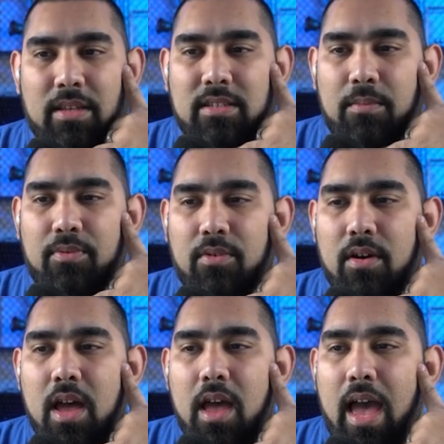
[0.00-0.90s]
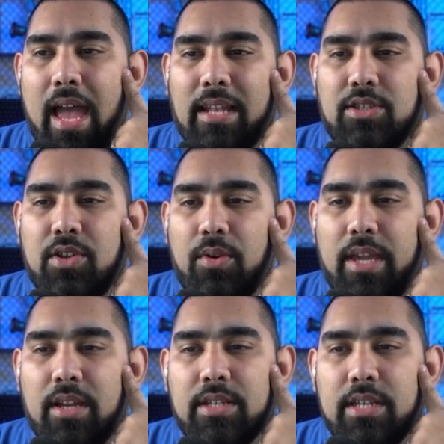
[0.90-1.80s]
simple. And so
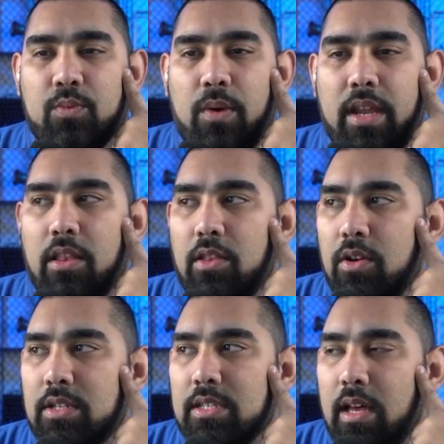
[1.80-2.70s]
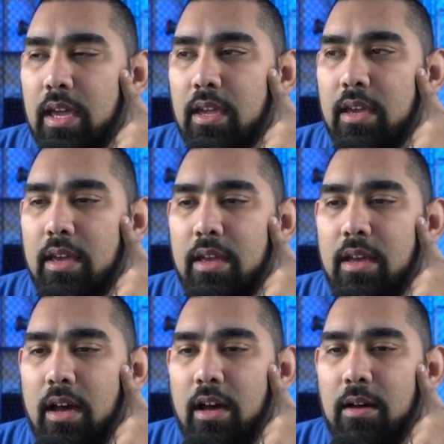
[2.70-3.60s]
here is what it looks like
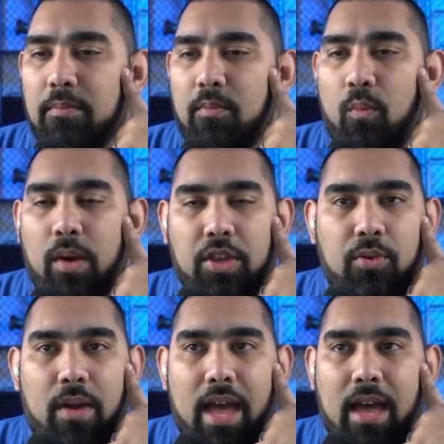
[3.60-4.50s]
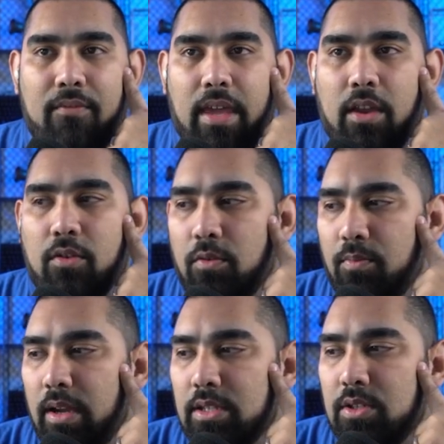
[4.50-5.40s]
um, when you have a group,
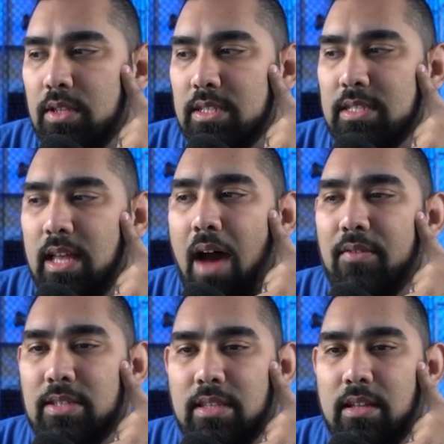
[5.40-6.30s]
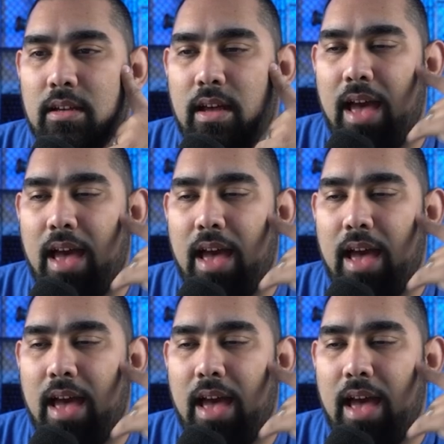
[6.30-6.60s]
right? So this is the obviously the